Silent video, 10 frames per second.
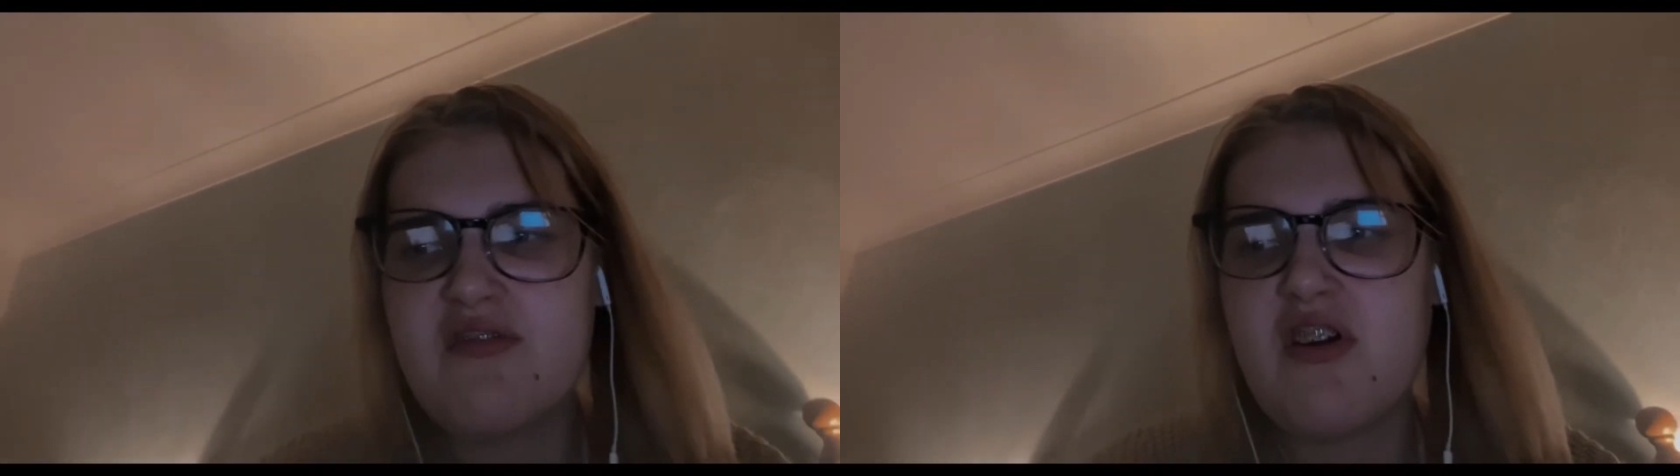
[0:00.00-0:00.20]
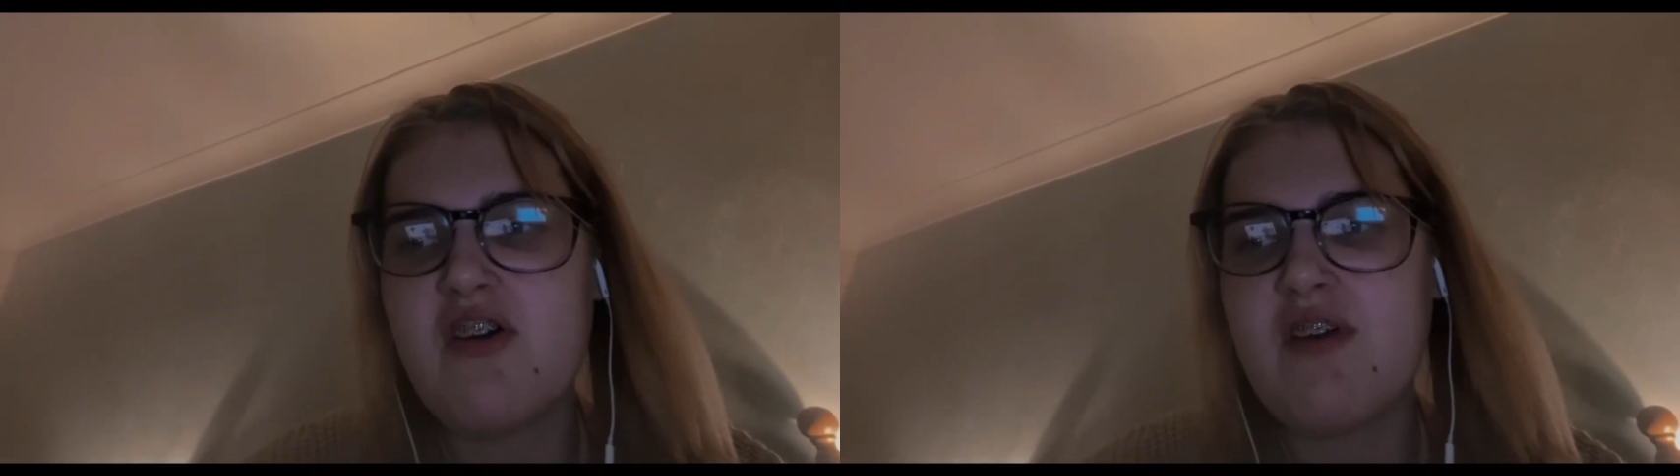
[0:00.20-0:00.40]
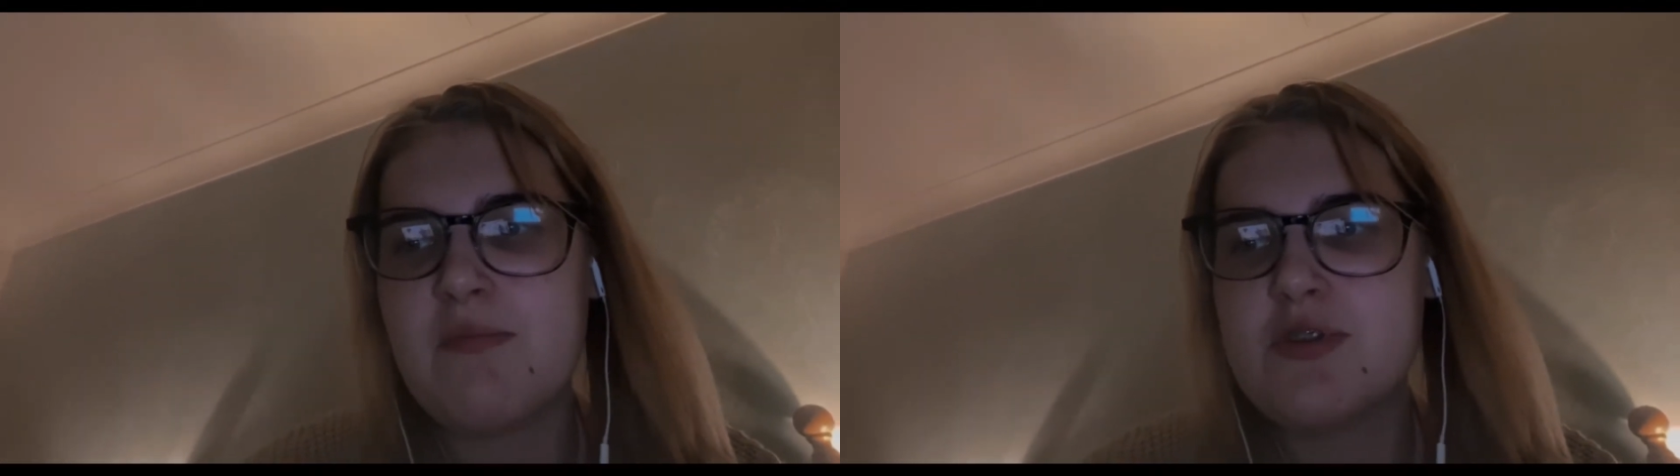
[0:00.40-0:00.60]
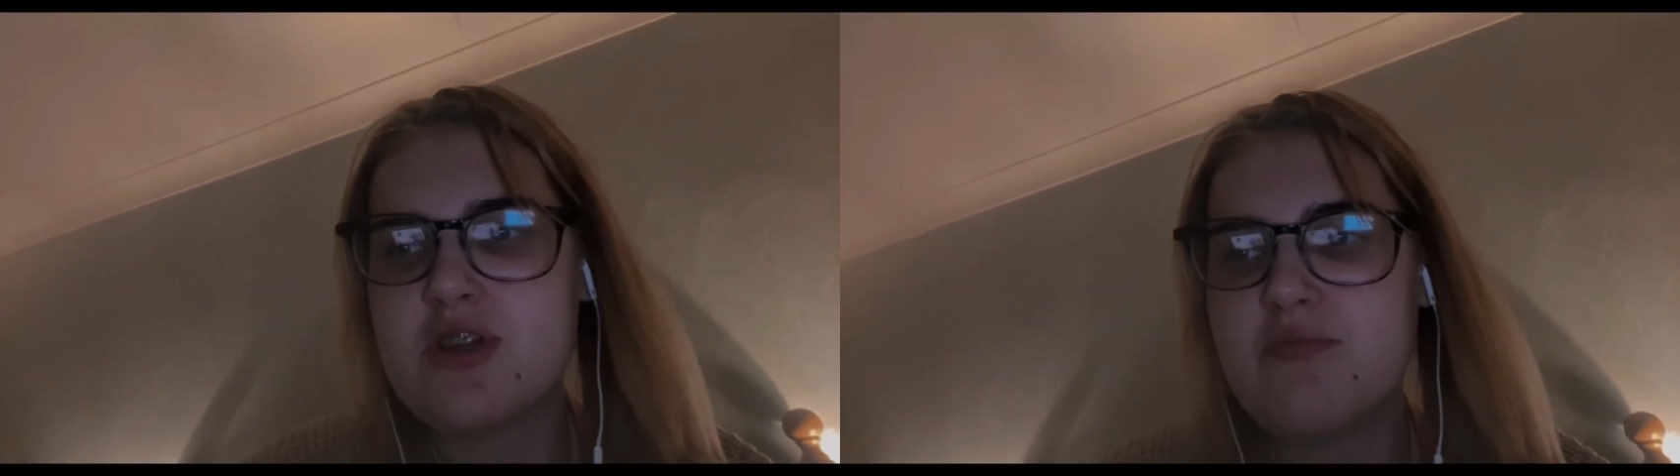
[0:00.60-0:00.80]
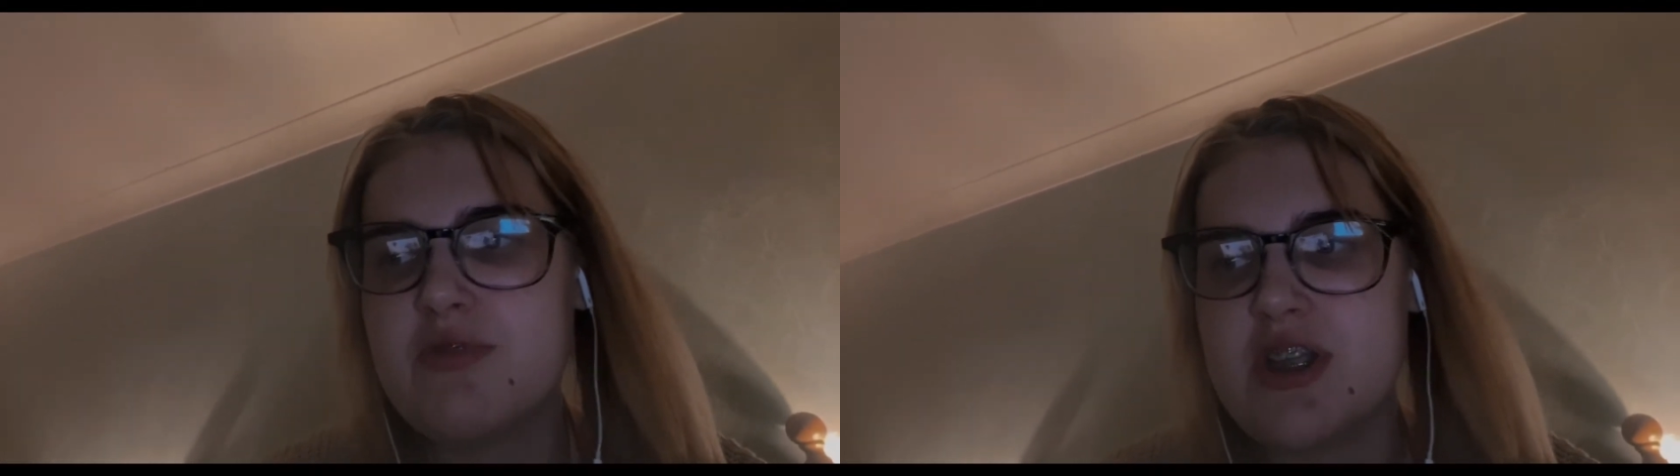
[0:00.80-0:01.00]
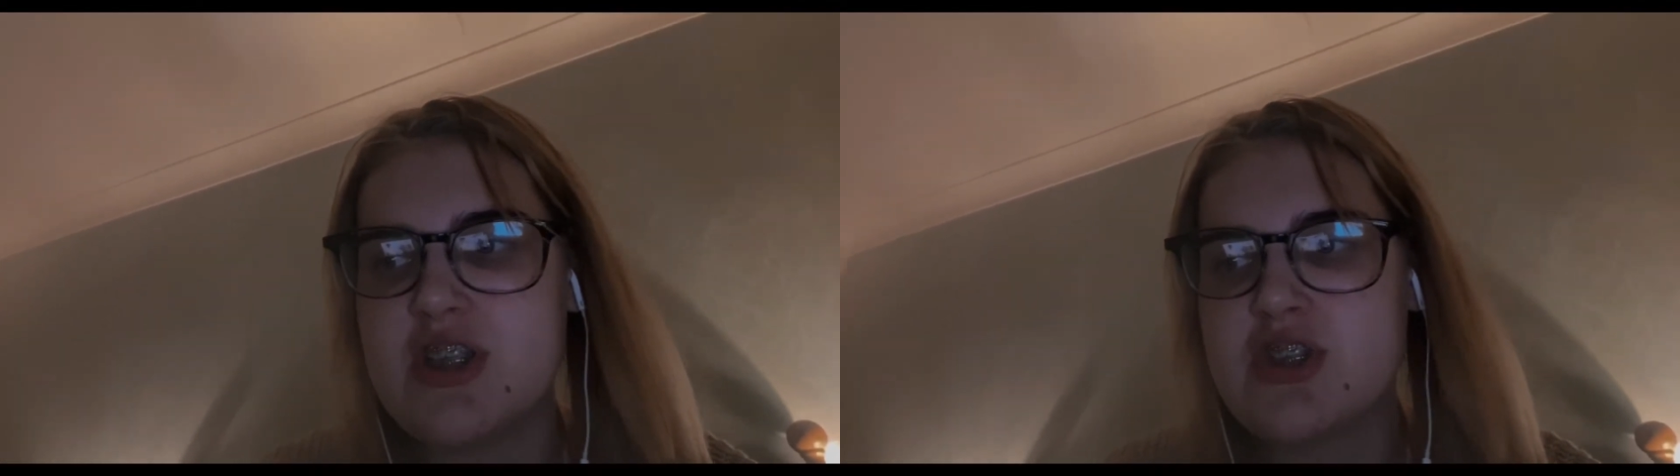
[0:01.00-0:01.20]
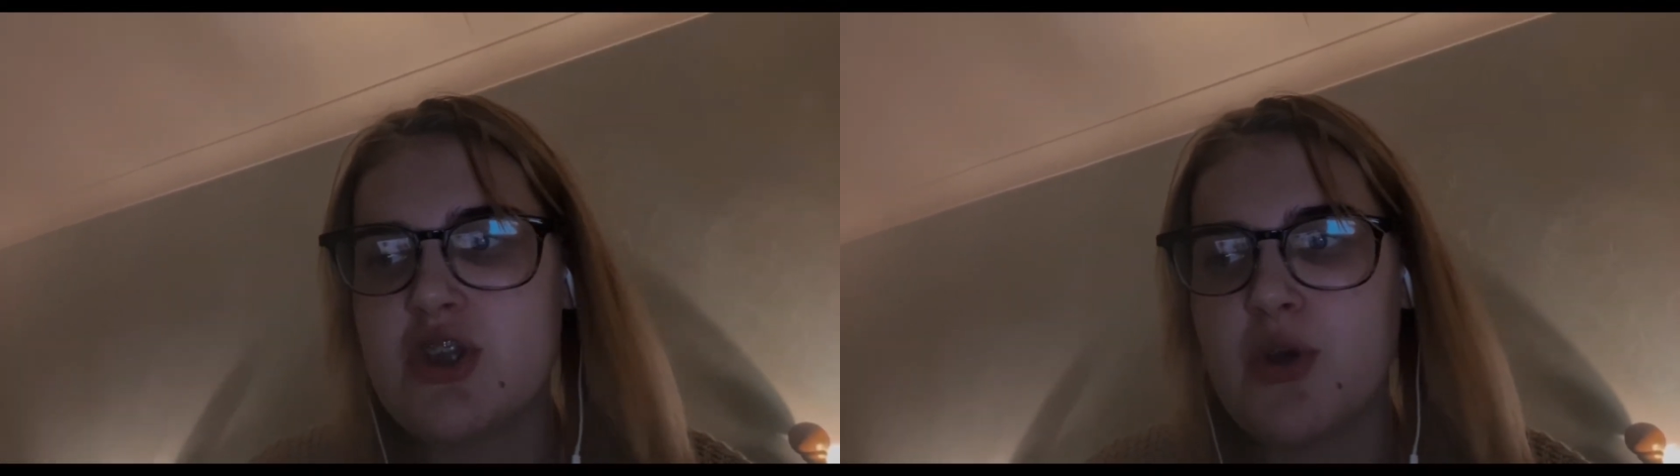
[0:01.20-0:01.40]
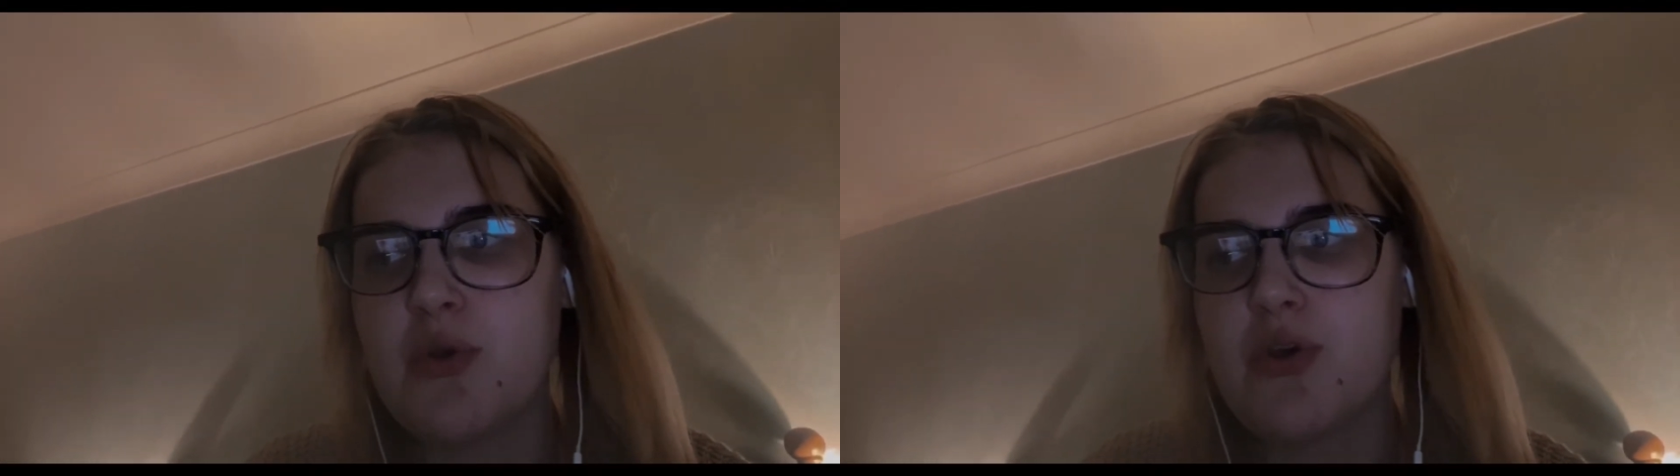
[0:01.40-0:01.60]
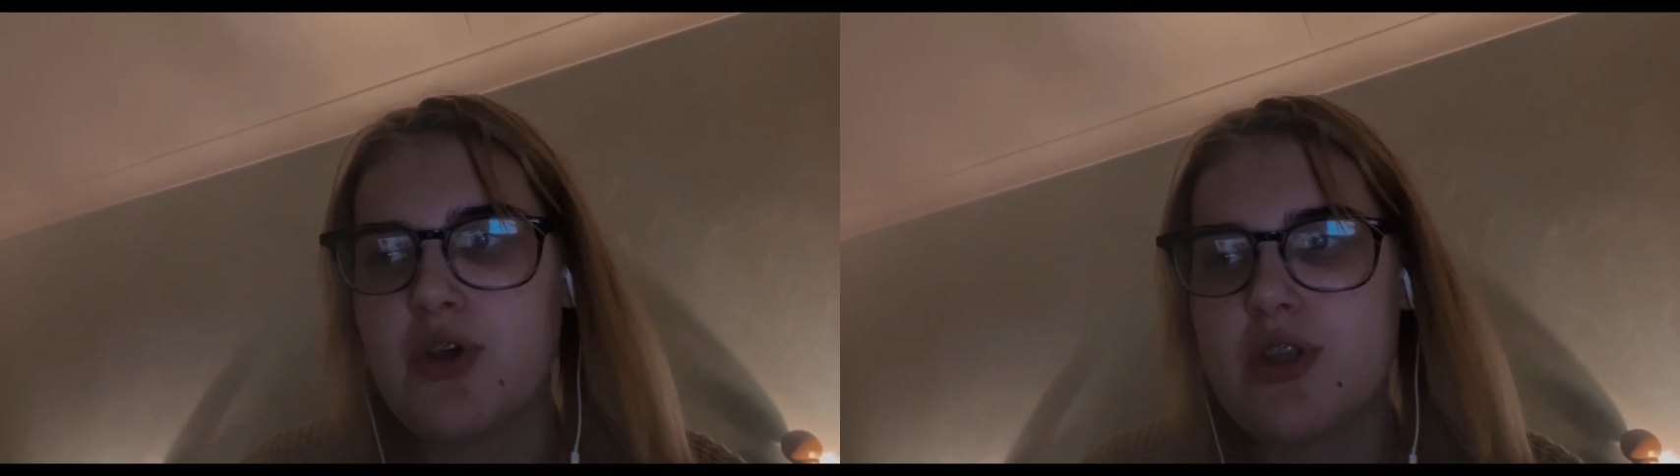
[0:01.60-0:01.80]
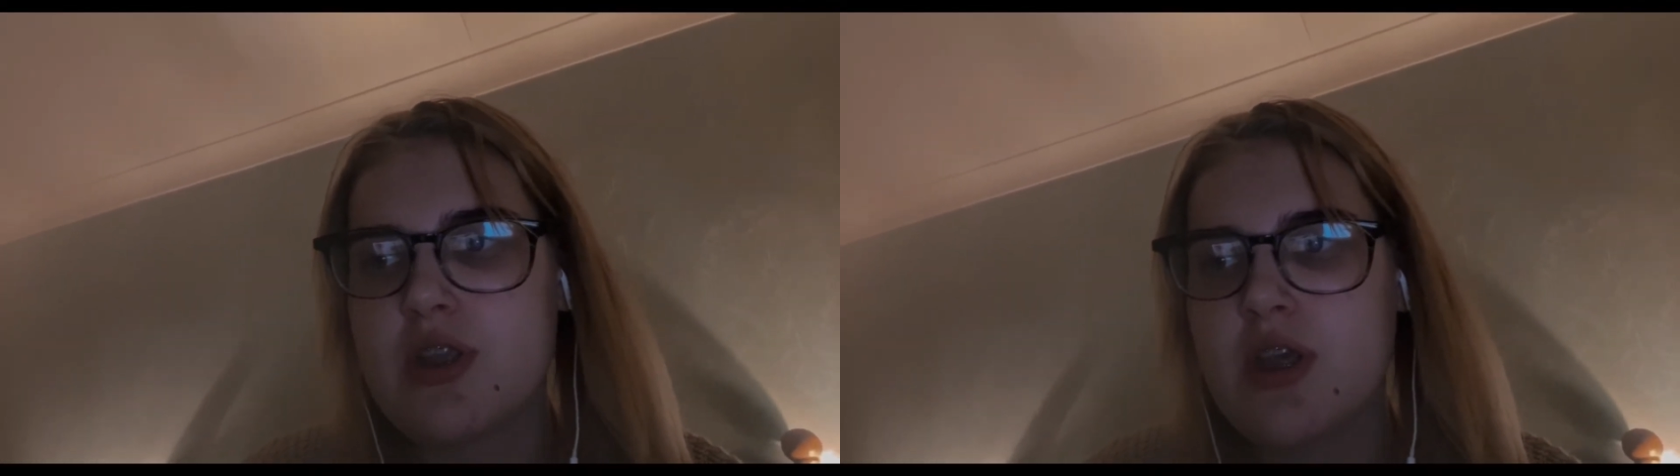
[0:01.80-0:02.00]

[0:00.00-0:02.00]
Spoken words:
off Amazon, but it's so good.